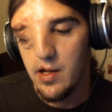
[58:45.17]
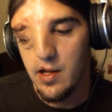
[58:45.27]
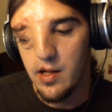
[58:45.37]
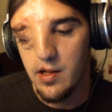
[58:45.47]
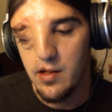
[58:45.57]
think
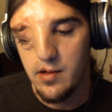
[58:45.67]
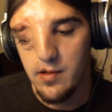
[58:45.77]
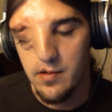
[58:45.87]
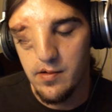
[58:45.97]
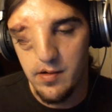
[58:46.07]
I heard
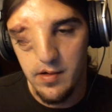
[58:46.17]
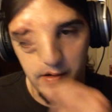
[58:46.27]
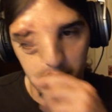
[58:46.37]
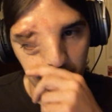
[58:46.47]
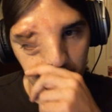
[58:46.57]
that. And then he
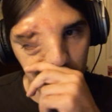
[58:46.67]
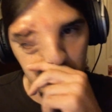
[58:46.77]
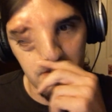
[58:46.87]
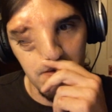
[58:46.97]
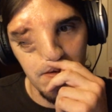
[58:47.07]
ended up
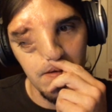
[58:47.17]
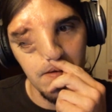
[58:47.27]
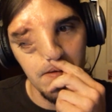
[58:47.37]
calling.